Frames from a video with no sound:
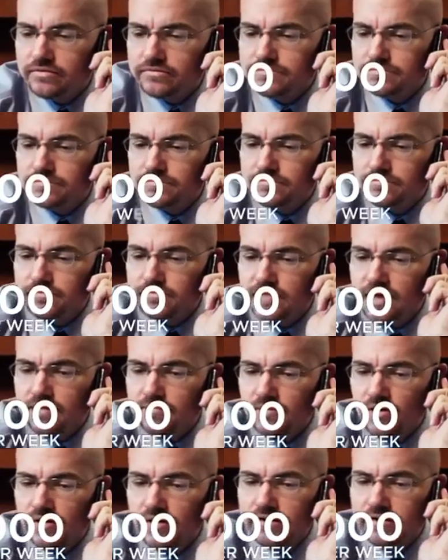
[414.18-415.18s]

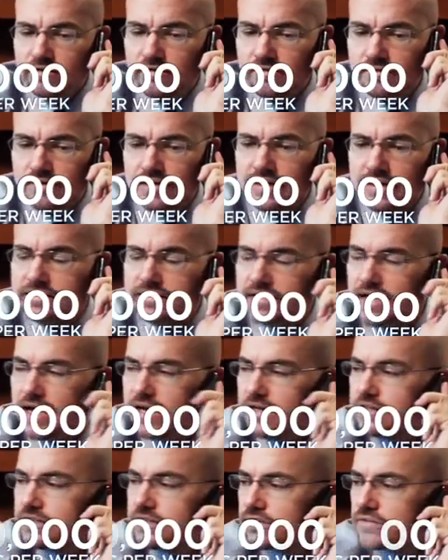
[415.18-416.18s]
40,000 times a week.
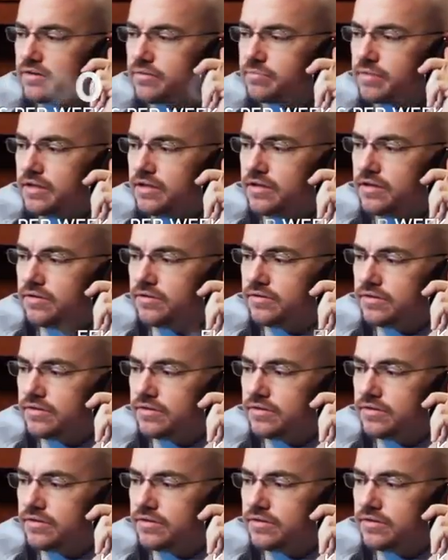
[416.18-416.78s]
We help